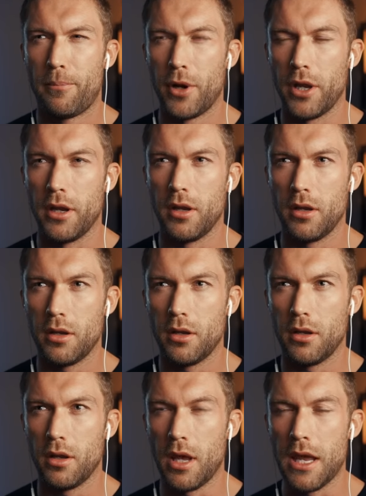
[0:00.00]
But
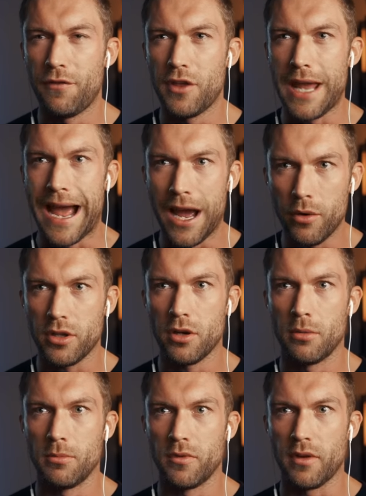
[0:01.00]
if the
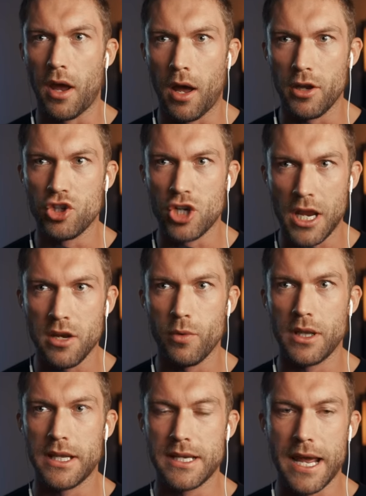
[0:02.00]
outcomes are
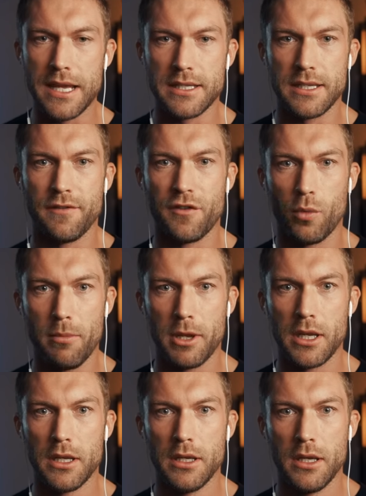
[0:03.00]
genuinely negative for
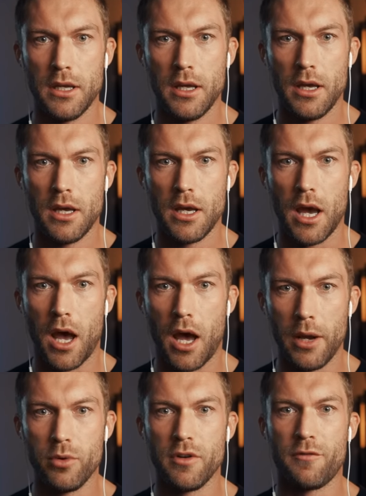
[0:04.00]
women,
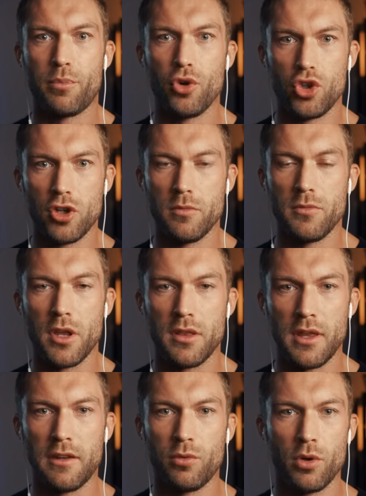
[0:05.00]
I would have presumed that
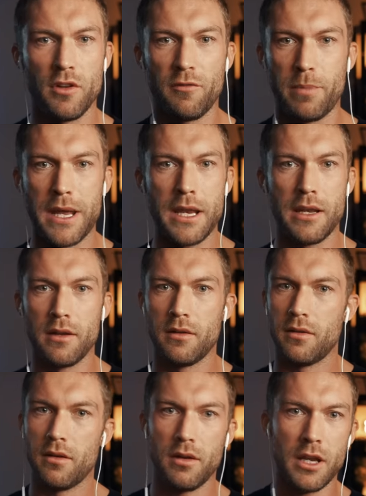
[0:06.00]
this would have
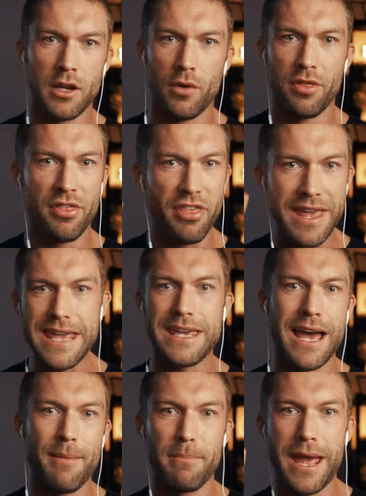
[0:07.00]
been, you know, the
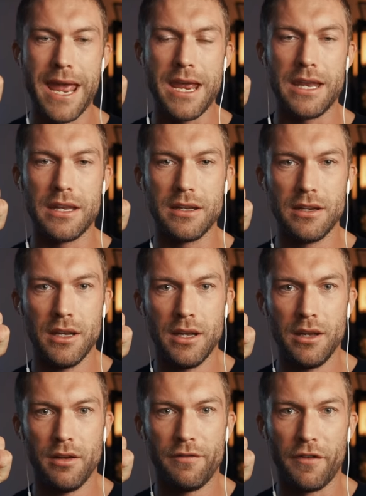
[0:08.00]
campaign
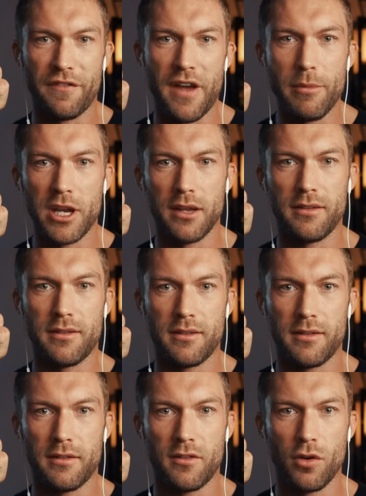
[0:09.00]
for
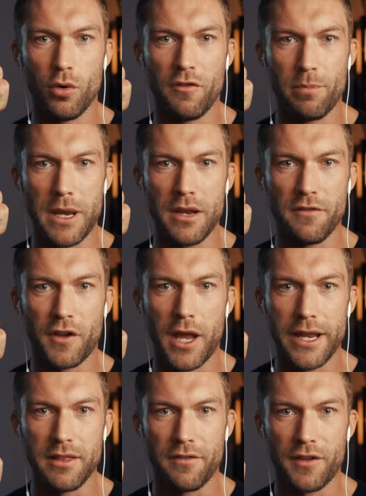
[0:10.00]
feminists to have been
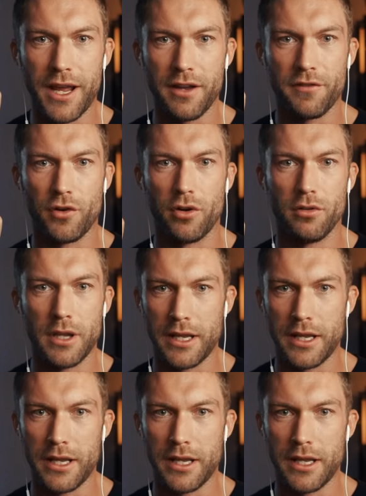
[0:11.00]
flying the flag for.